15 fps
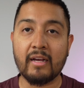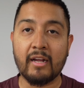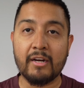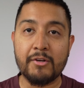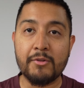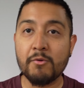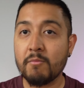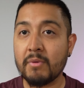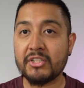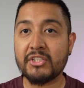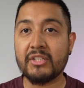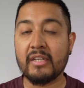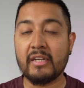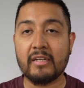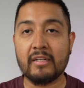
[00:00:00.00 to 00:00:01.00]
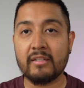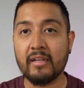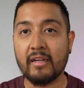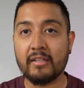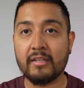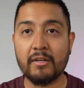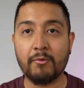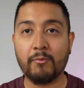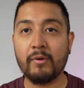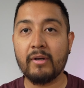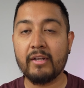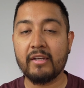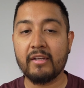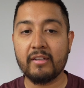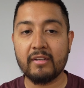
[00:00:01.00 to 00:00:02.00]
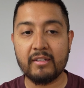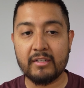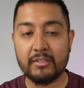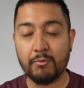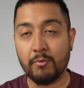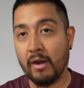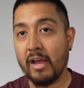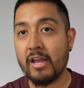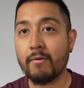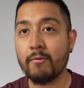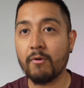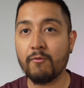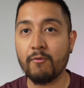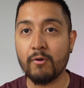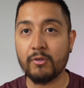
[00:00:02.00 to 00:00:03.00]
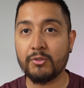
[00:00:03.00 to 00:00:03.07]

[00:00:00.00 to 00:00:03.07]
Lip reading: a new machine that really is reliable for